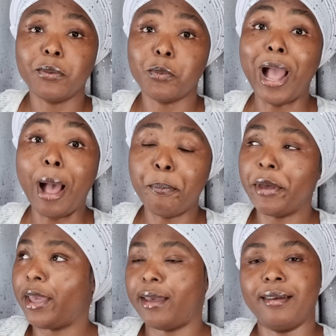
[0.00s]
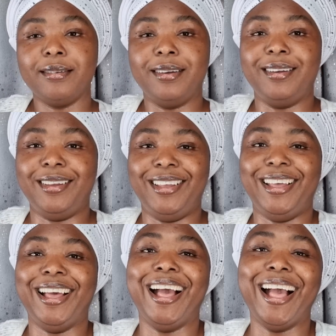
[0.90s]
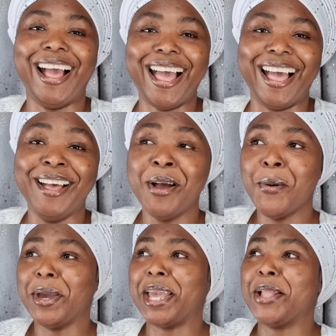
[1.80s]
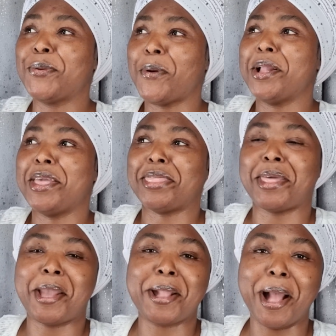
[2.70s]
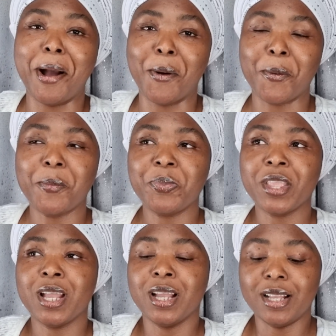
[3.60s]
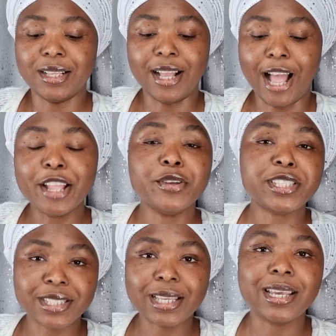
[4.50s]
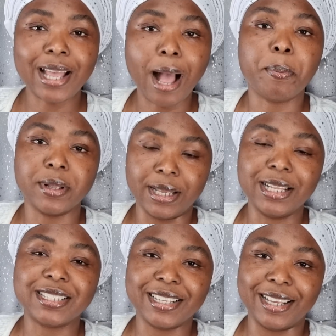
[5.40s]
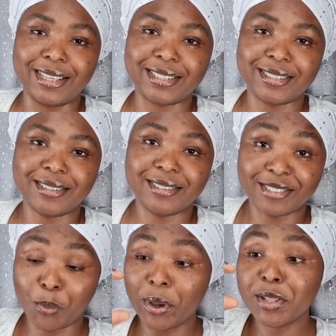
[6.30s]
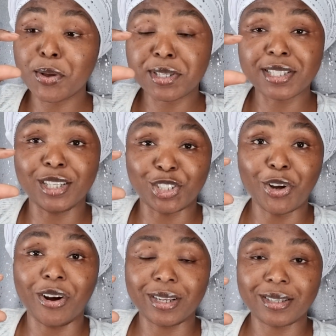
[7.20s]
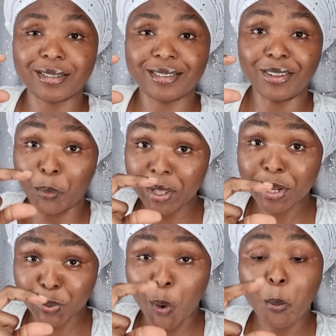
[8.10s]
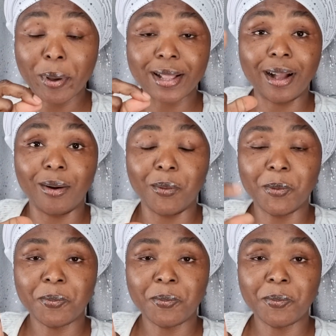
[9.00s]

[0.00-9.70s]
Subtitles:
We're happy. We can do anything now. And you see it happening, isn't it? The window is still short. The window is open now.